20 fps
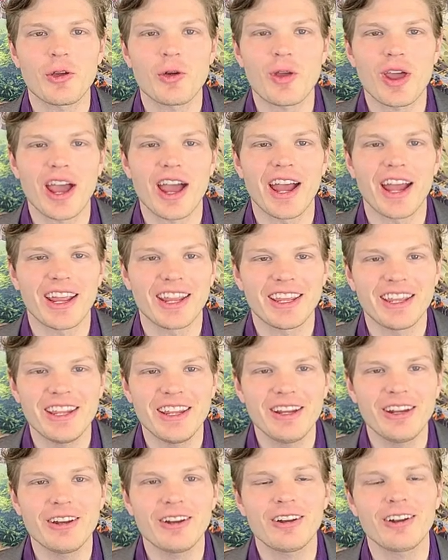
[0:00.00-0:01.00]
the Lego Guy
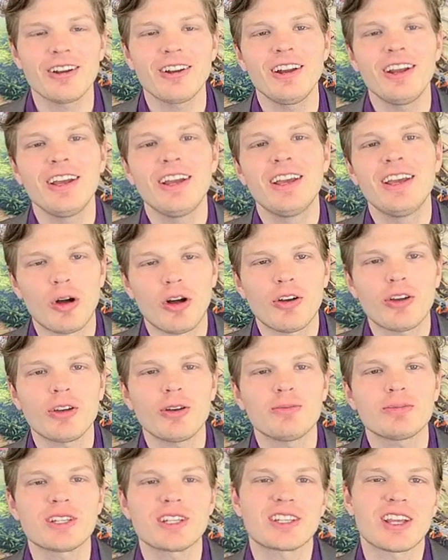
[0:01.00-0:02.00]
here, and
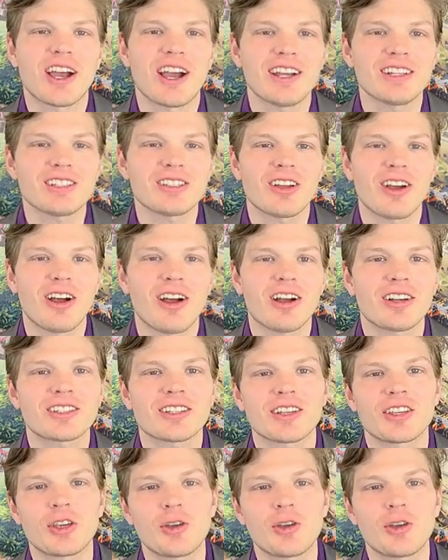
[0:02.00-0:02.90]
welcome to Ty's Talks,